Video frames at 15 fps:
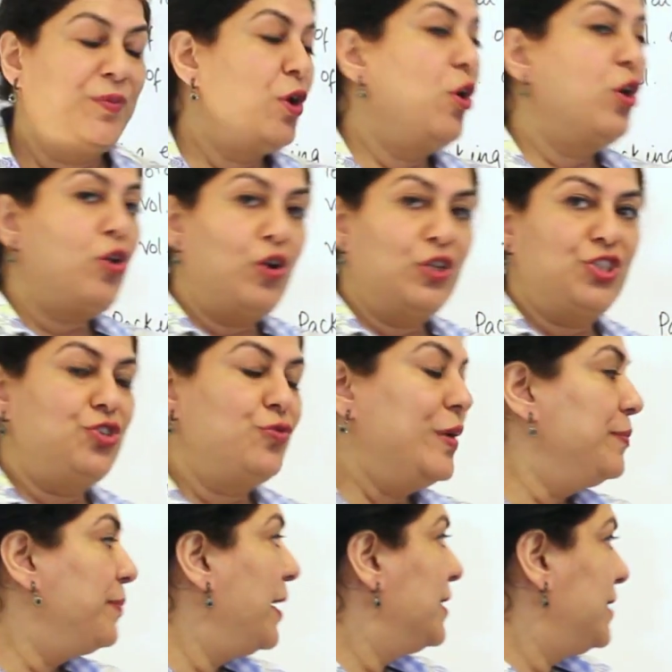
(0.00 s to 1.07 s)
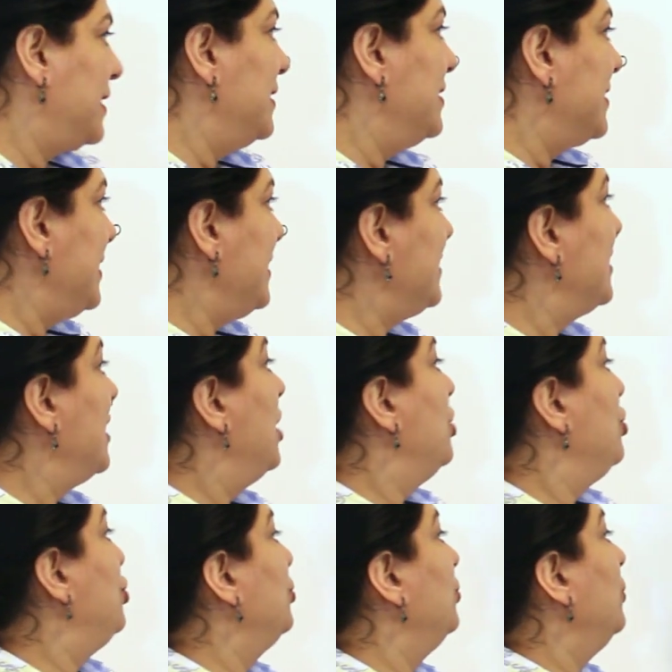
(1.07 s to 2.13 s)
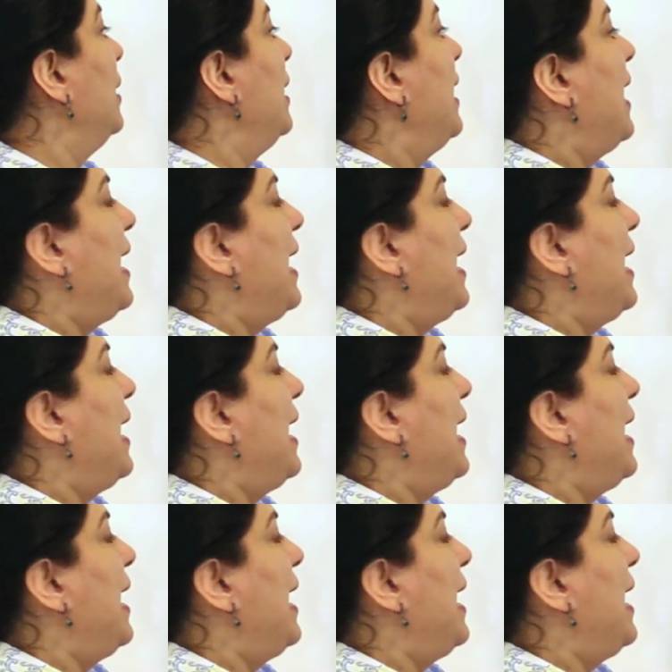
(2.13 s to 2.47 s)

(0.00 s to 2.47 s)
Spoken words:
or constituent particles is 2.